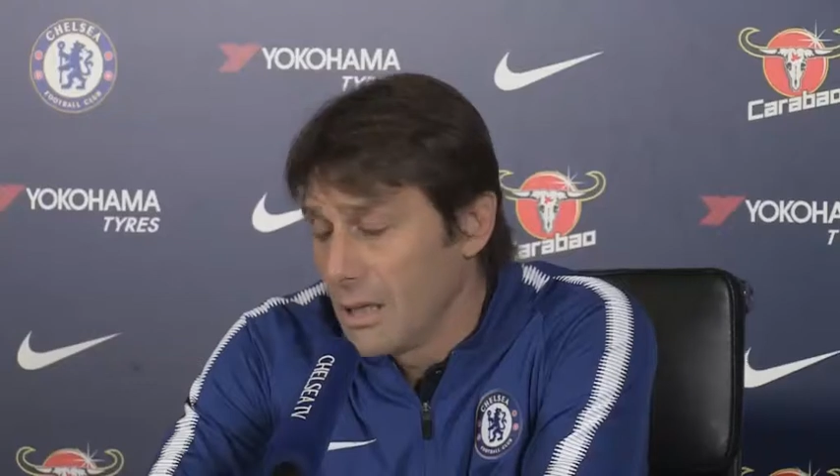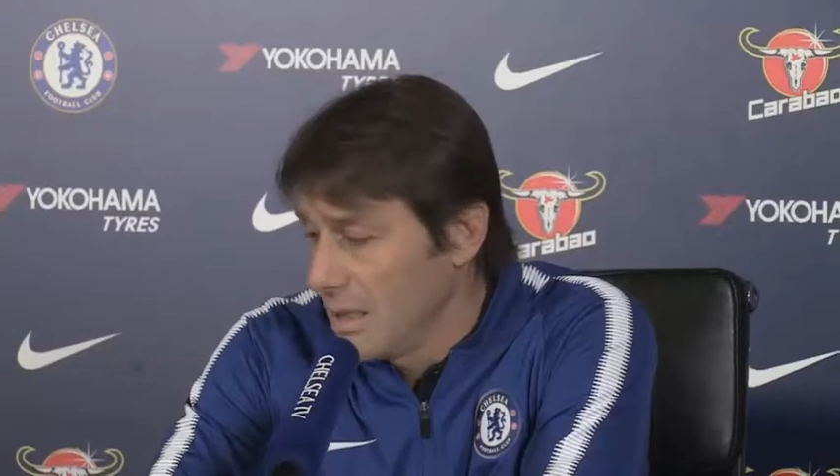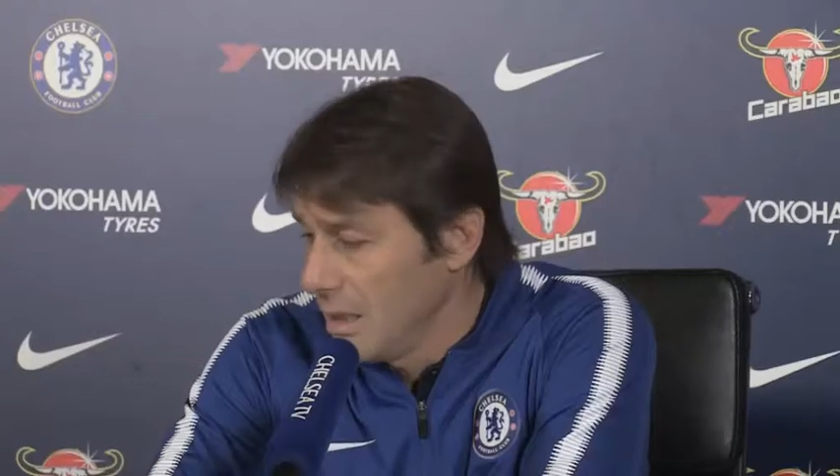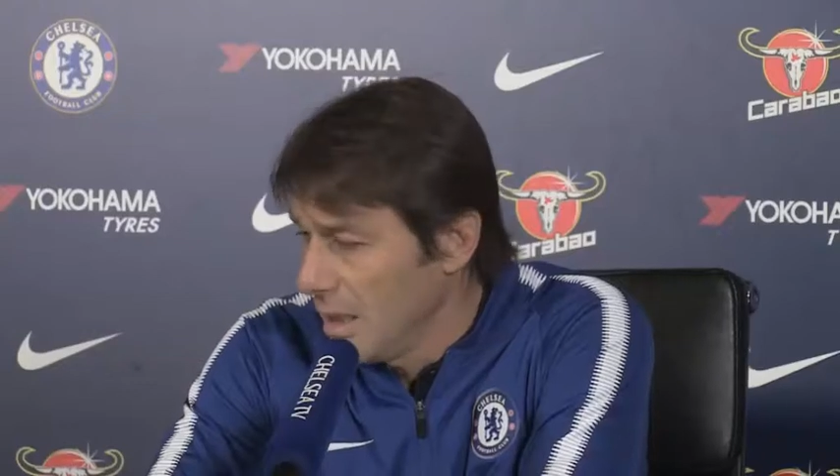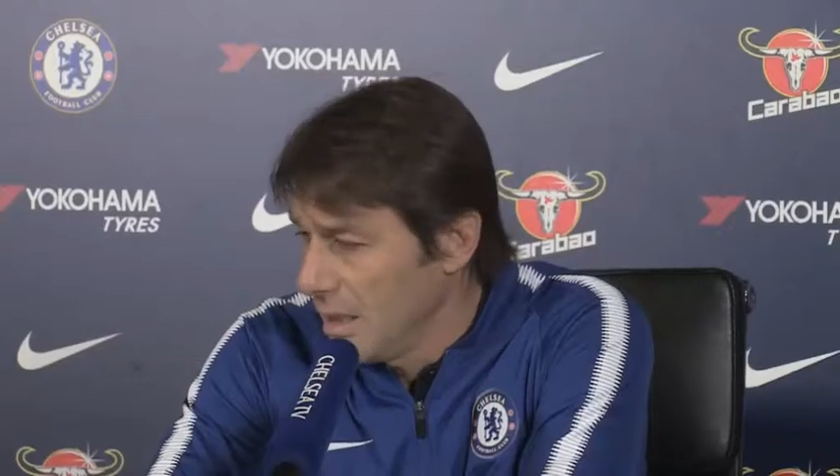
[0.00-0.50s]

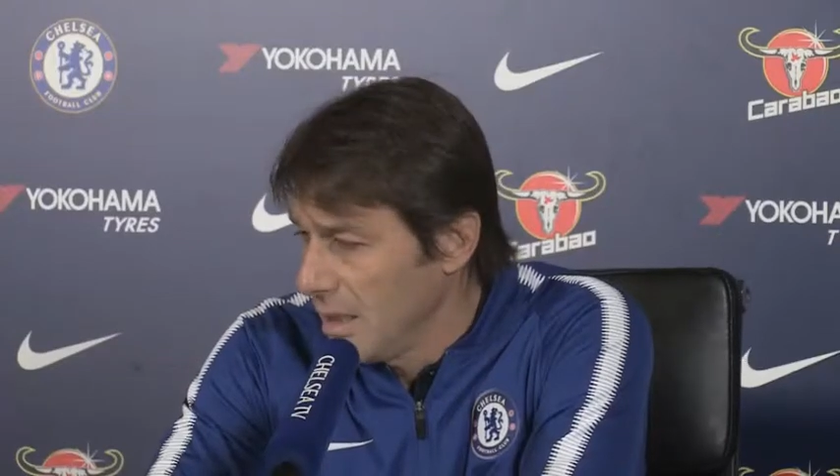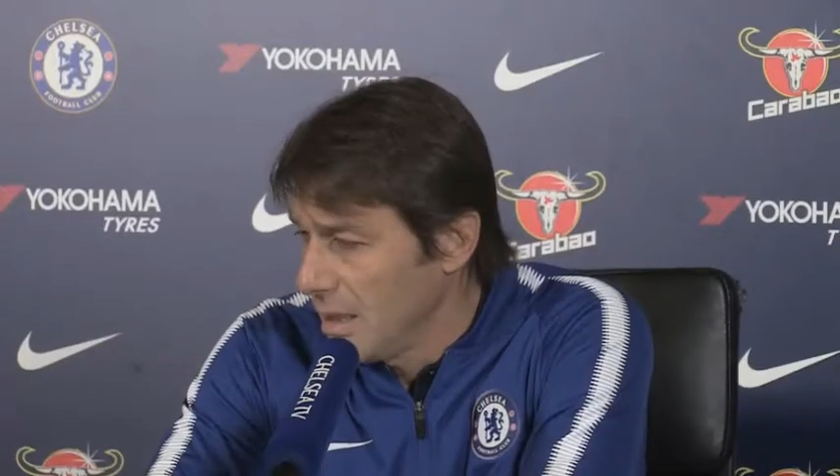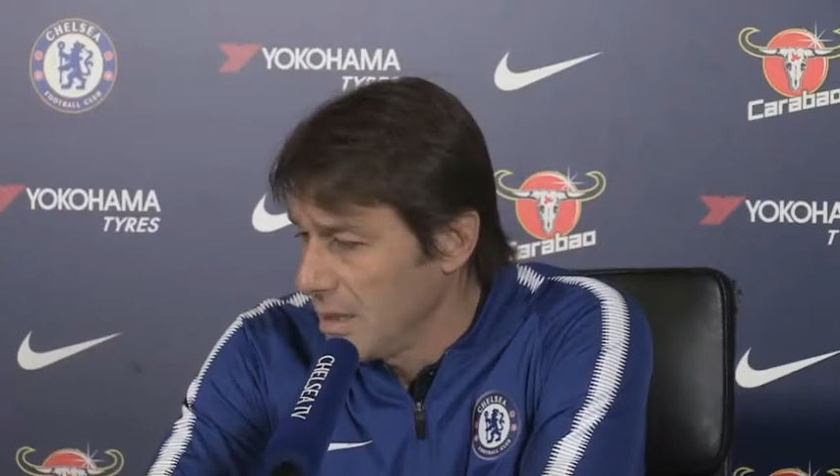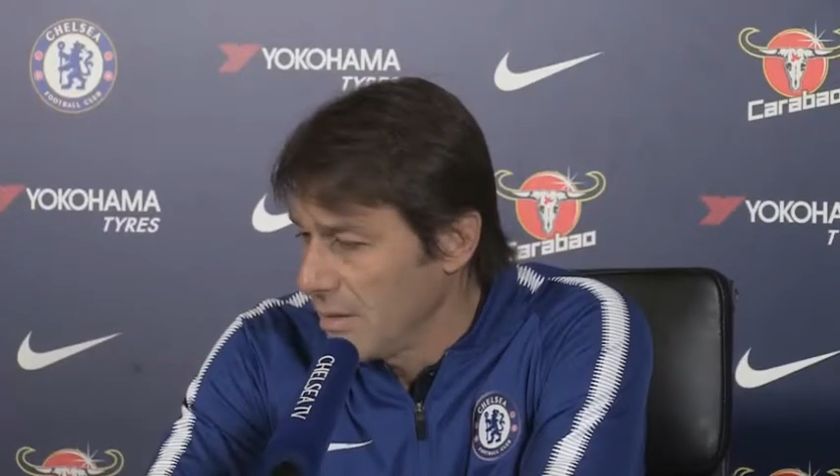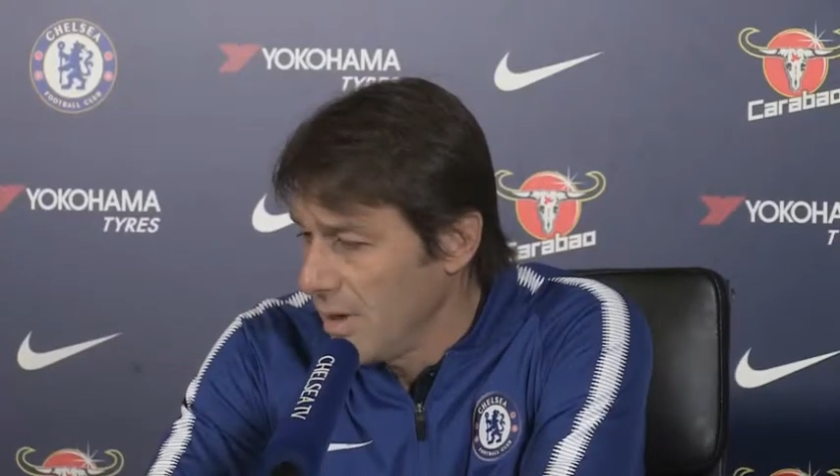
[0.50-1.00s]
think I
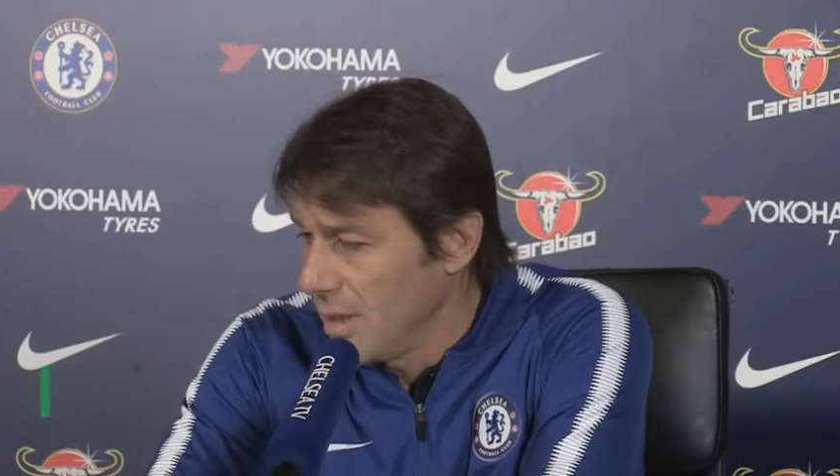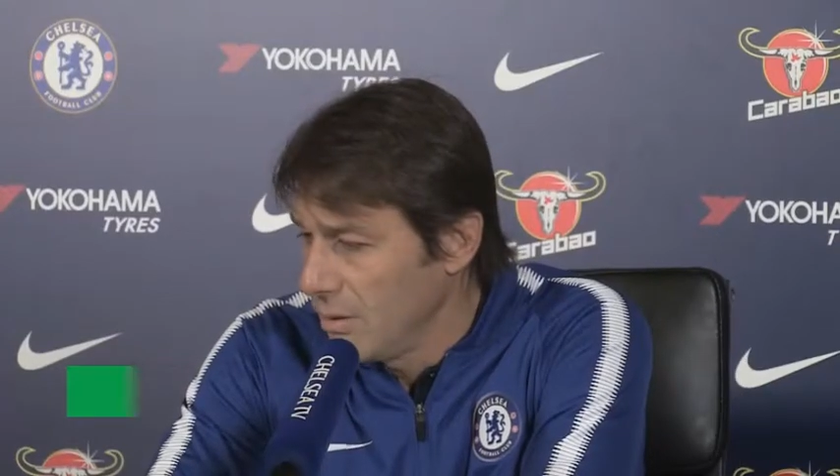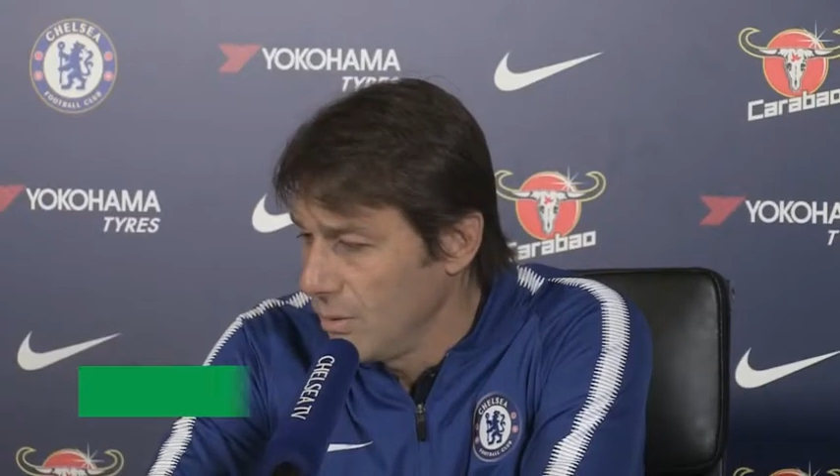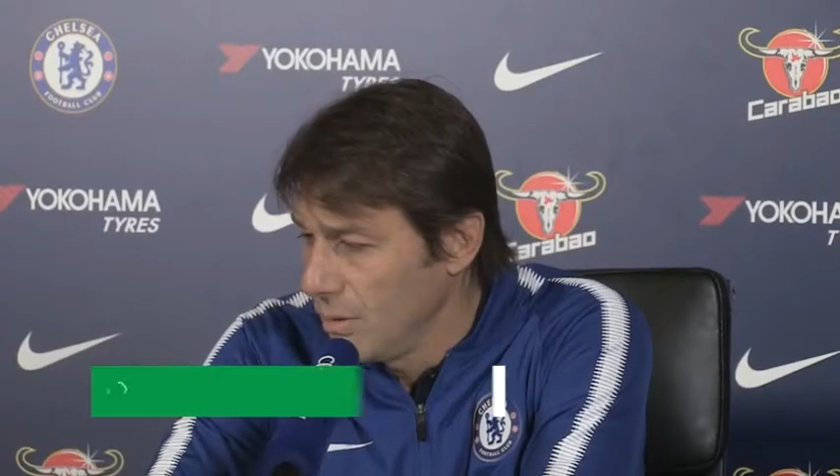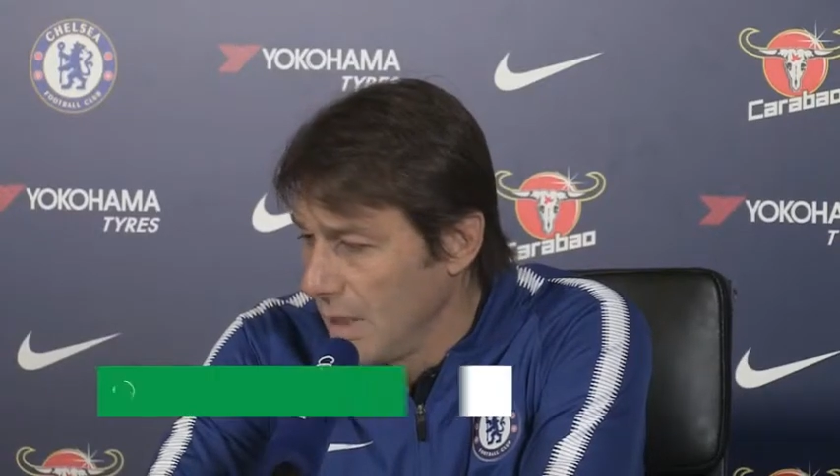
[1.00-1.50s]
think it's right
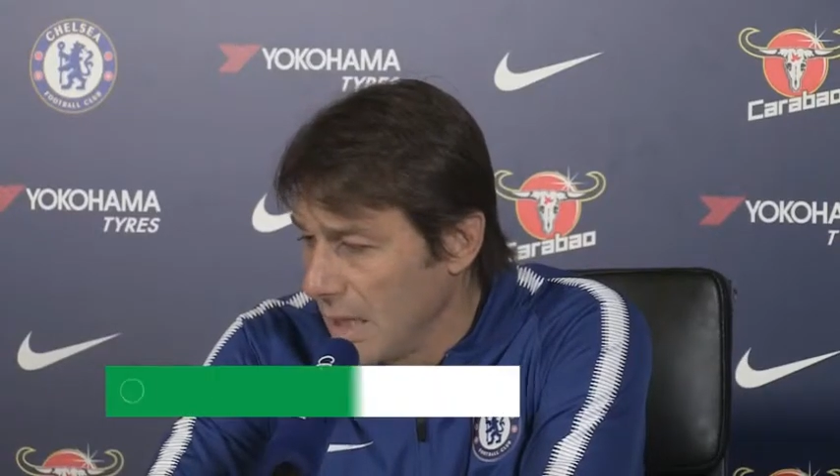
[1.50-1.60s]
to